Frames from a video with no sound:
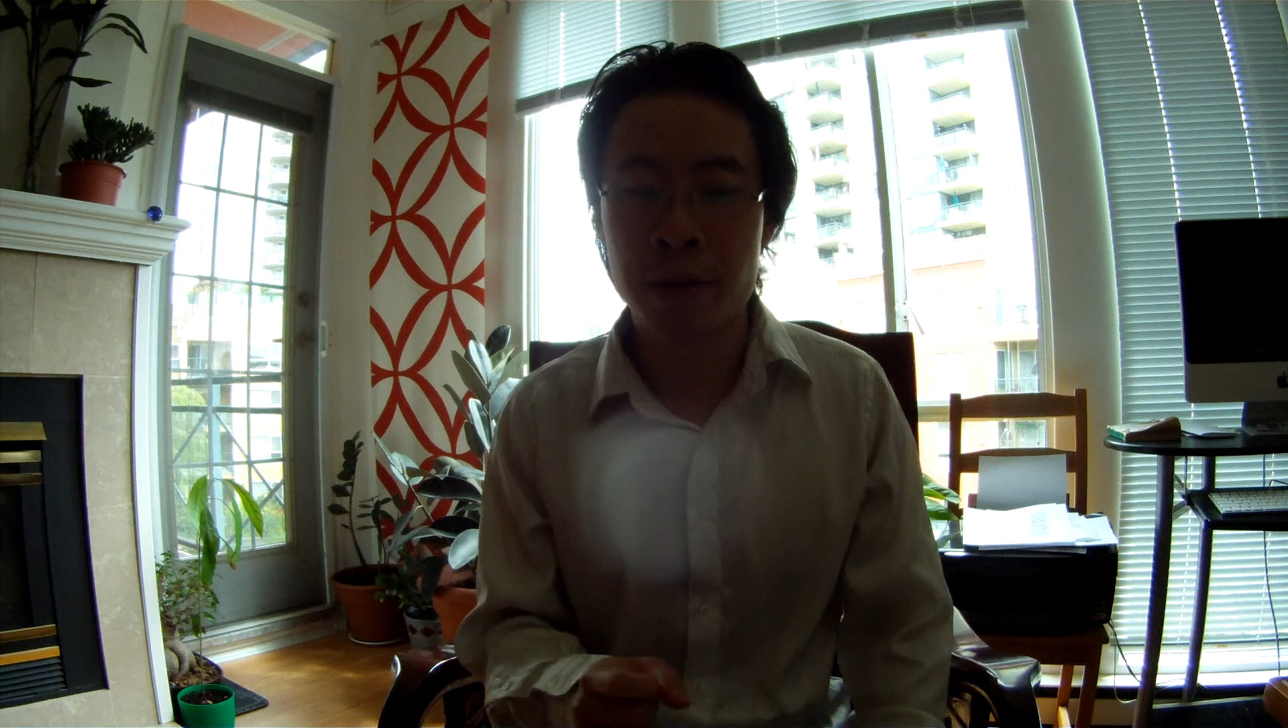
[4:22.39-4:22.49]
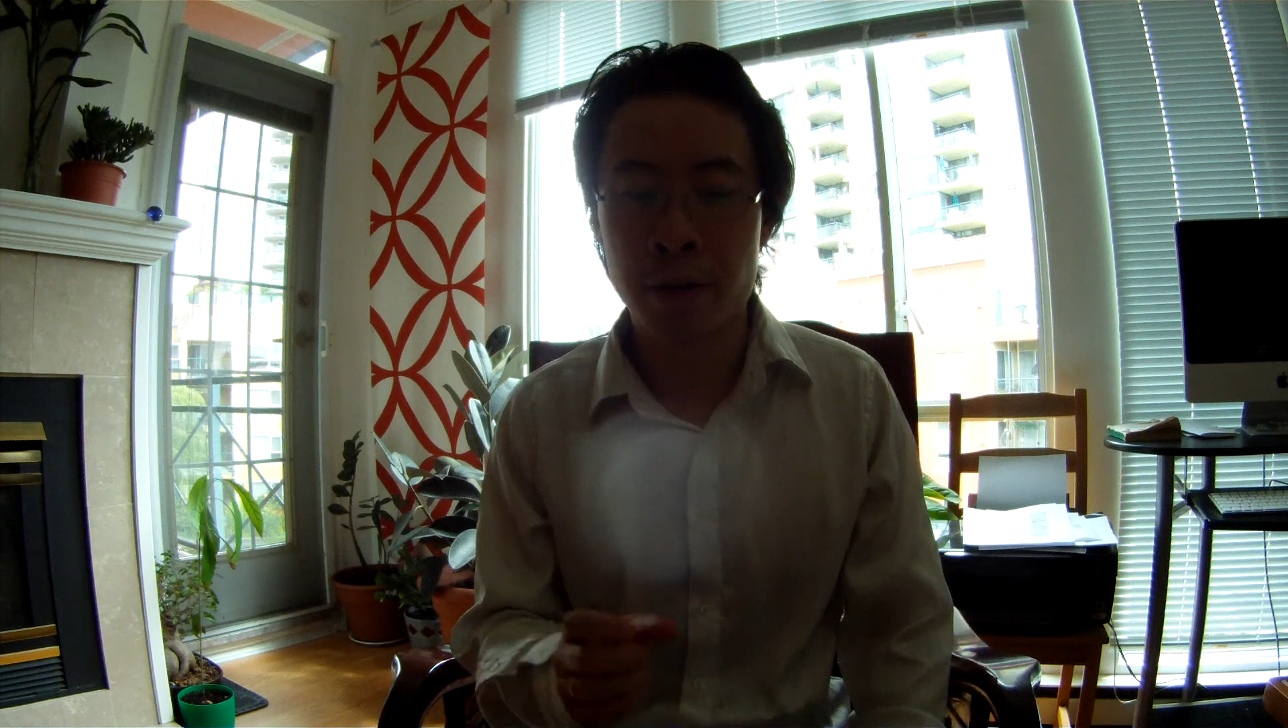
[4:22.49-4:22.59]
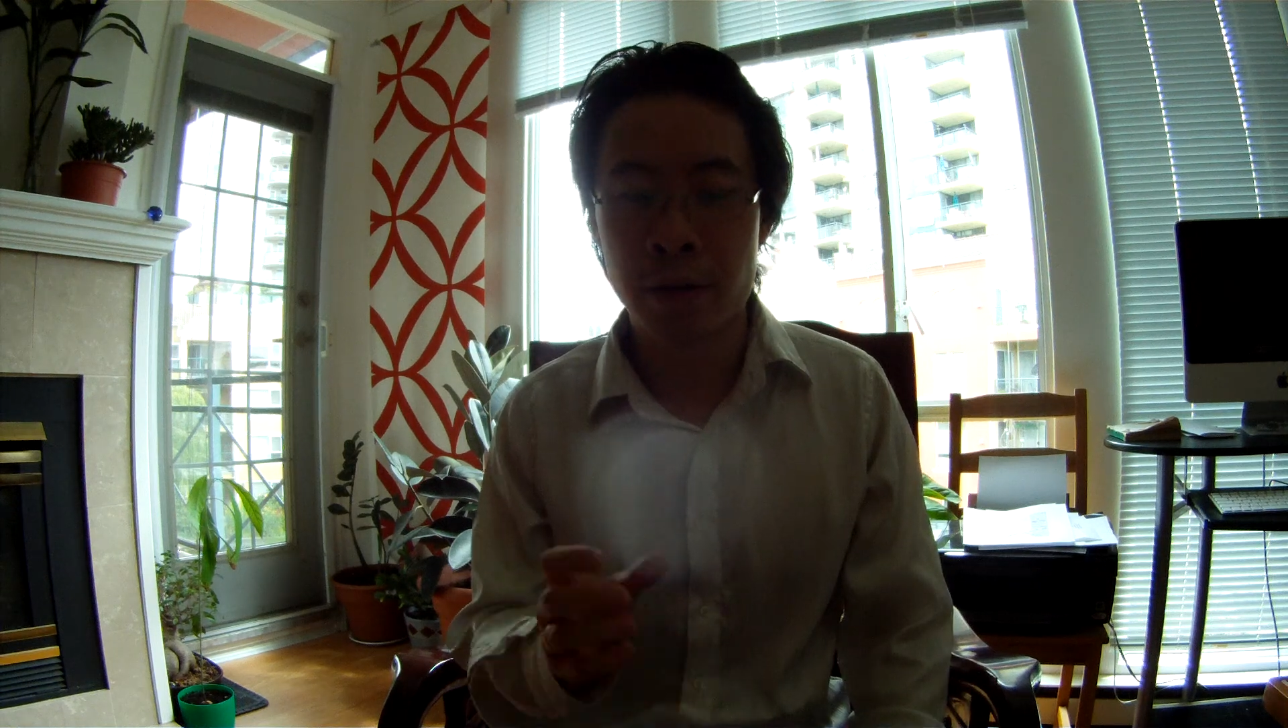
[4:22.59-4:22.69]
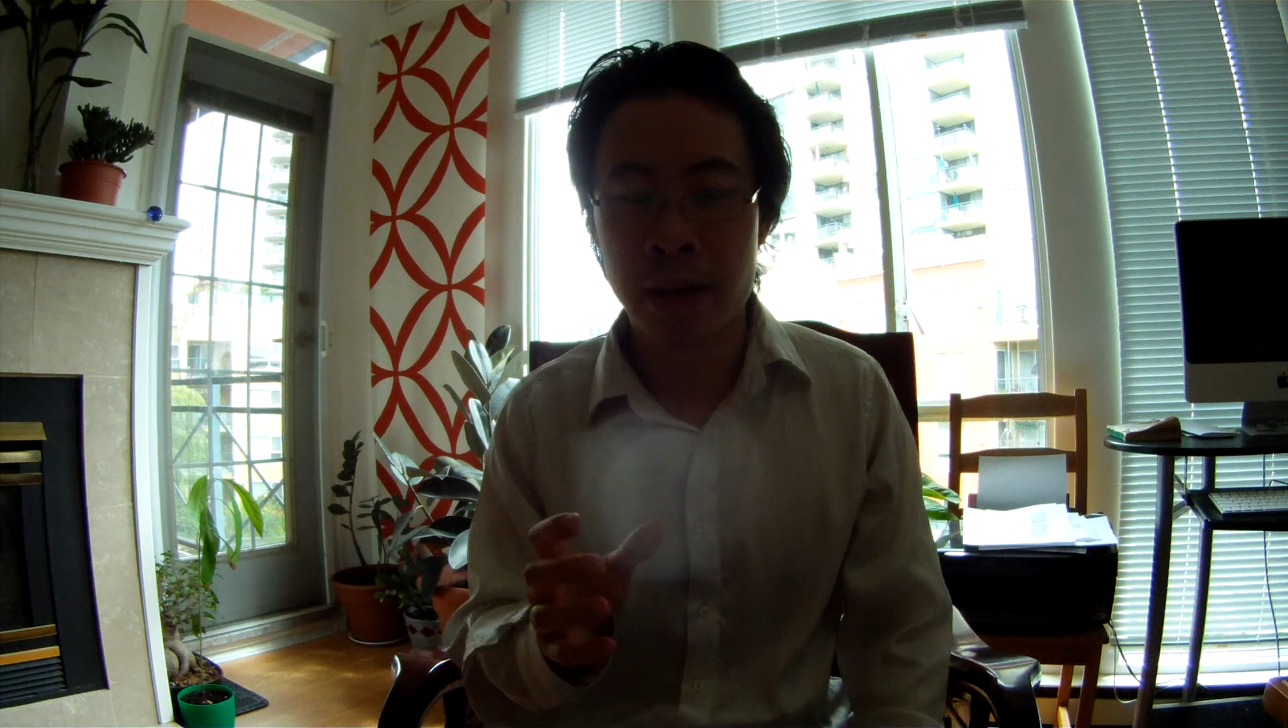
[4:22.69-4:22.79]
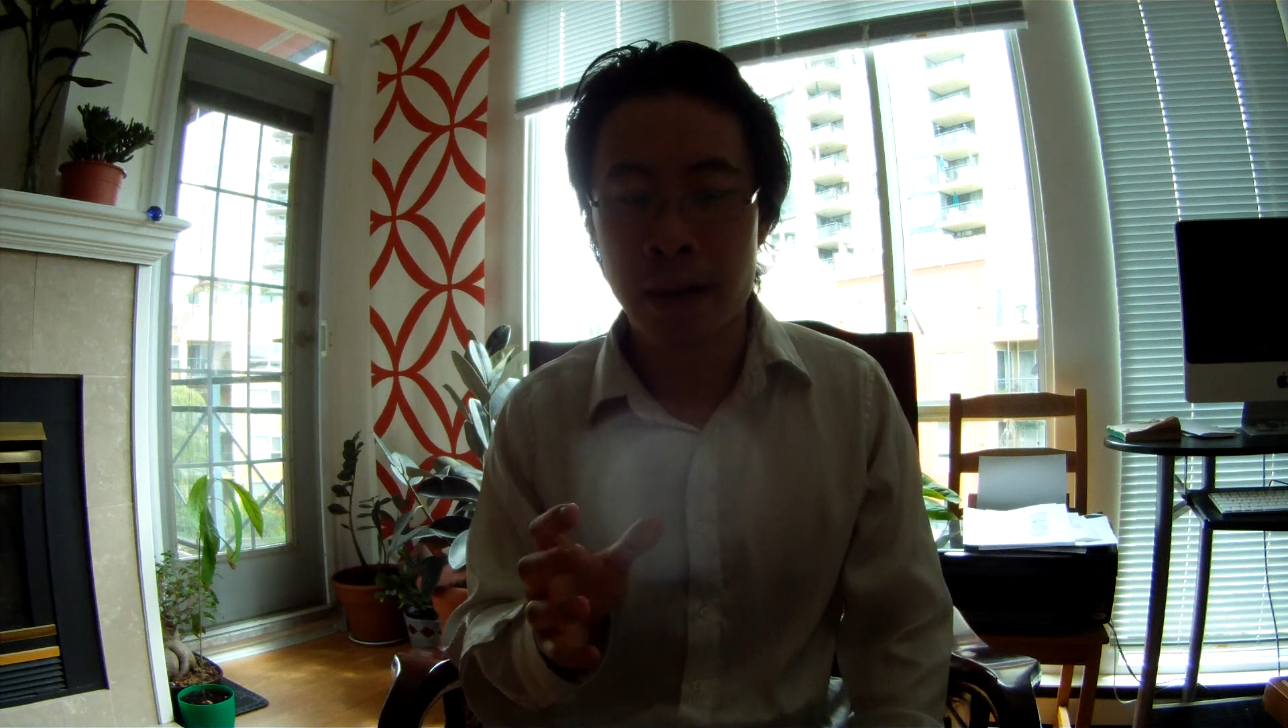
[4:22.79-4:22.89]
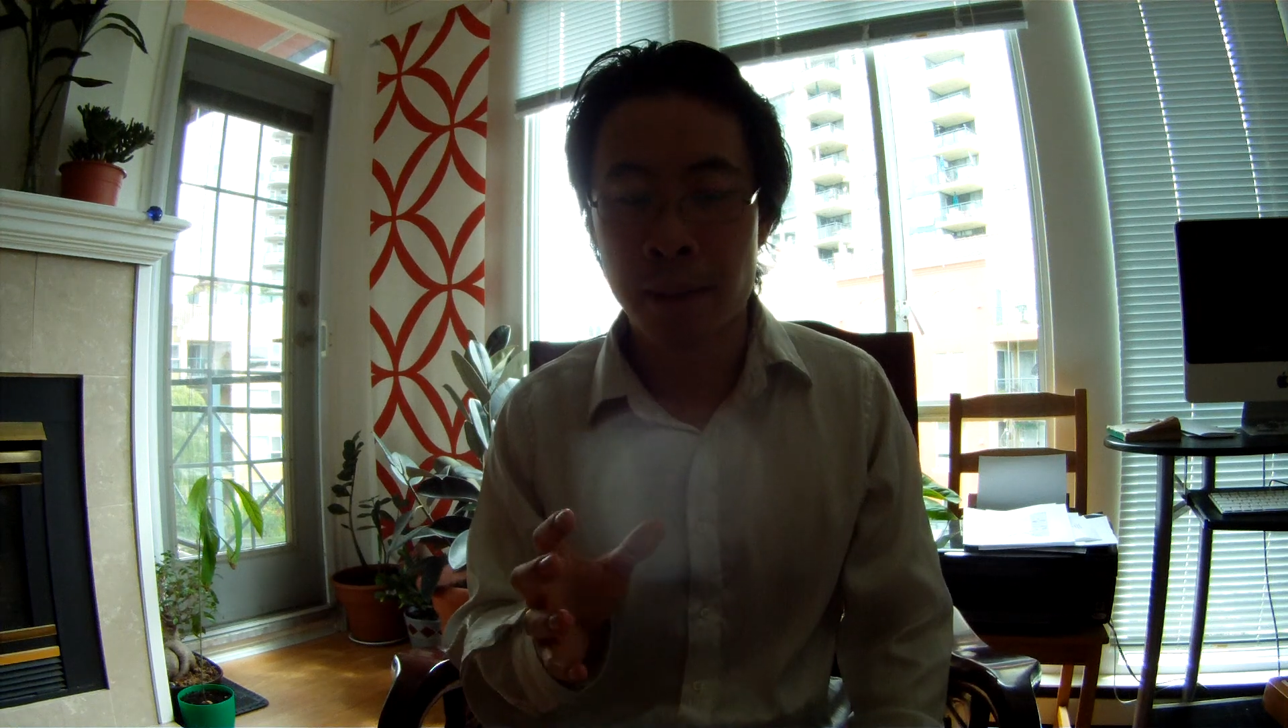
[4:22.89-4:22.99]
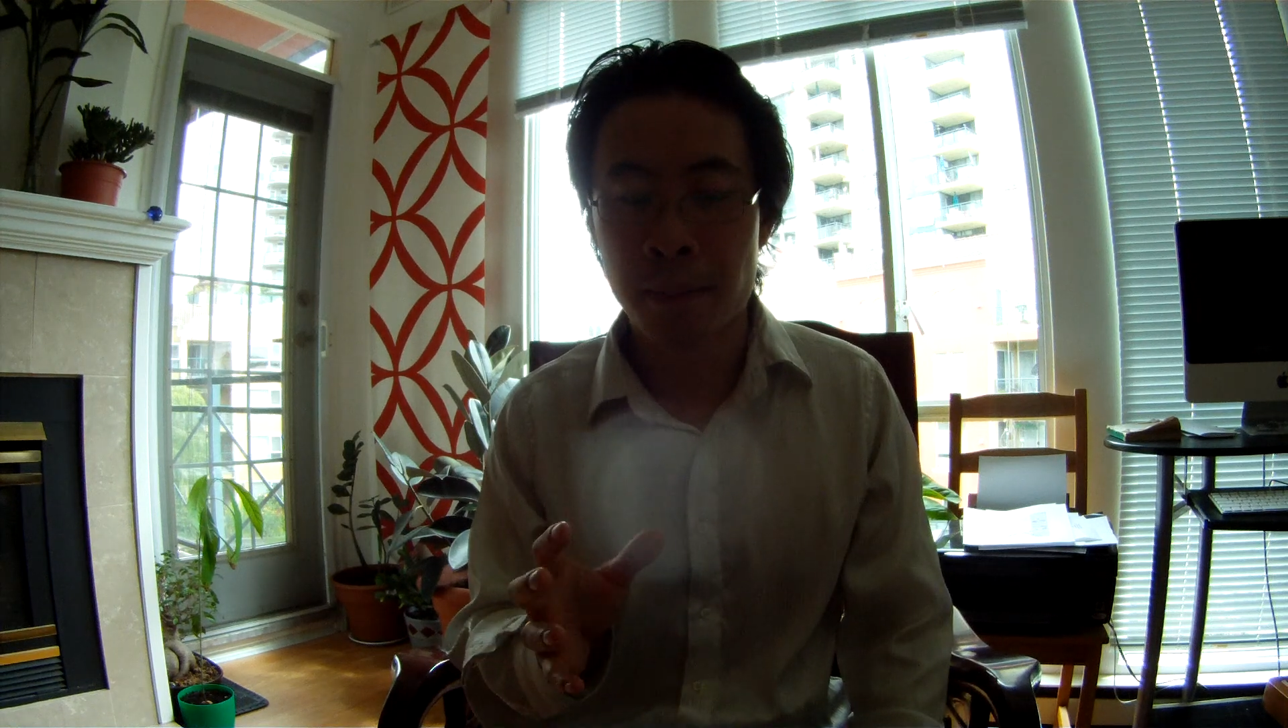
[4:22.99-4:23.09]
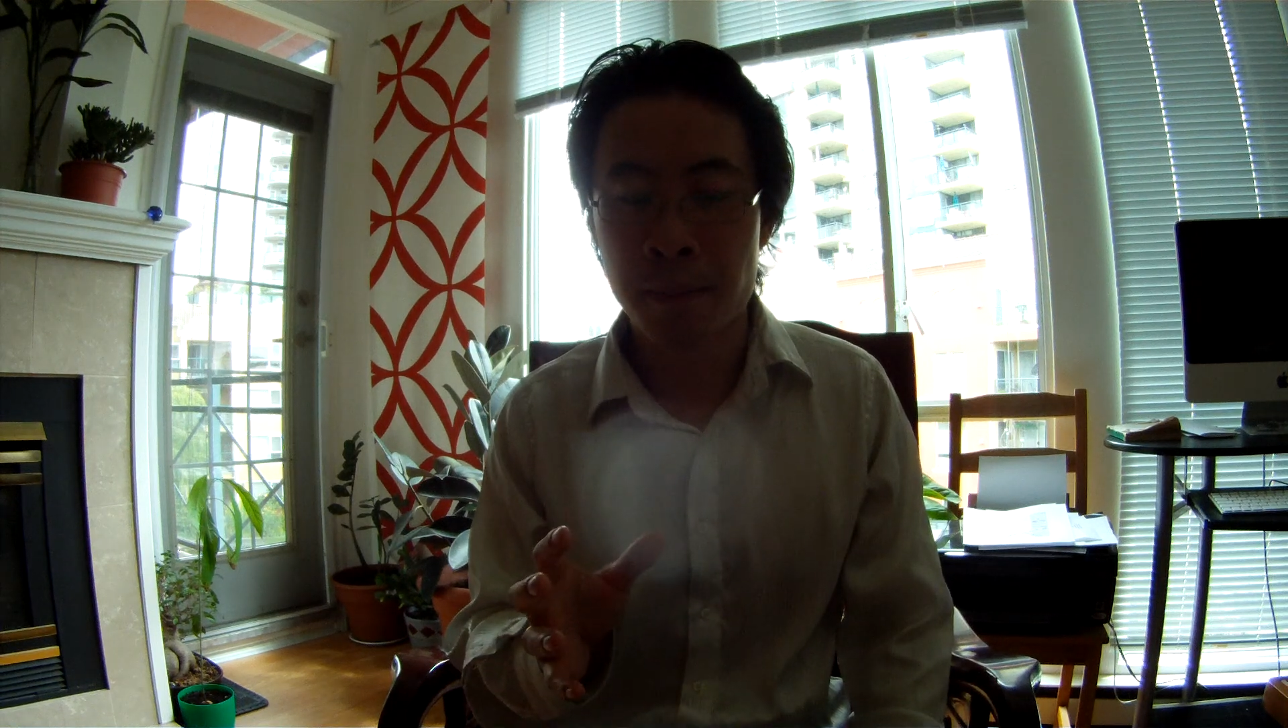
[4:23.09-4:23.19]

your